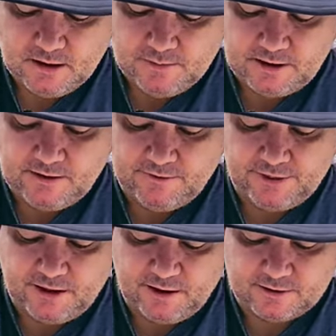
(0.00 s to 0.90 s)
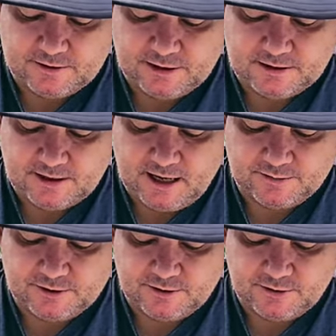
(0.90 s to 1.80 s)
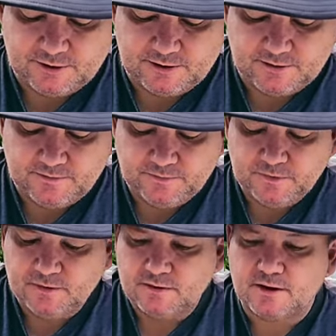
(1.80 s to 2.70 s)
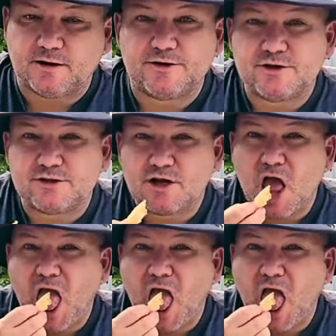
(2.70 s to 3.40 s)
But everything else is absolutely delicious.